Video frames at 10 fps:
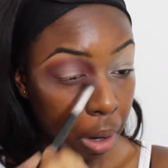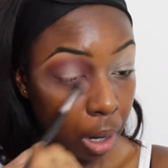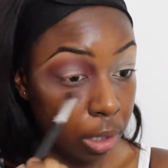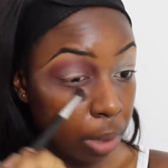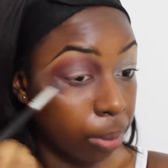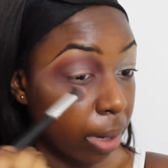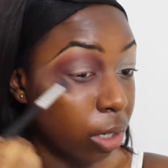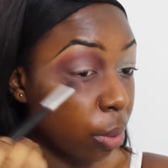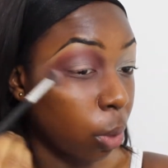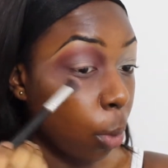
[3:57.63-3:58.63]
I don't
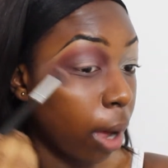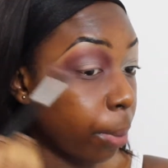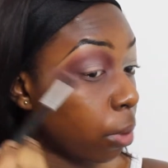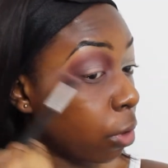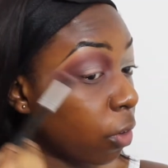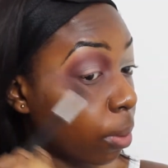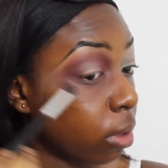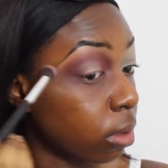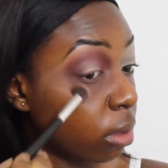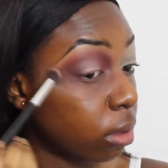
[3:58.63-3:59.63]
want to wipe it all off
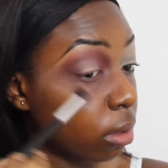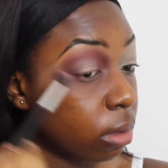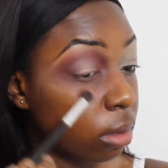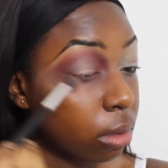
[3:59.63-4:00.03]
because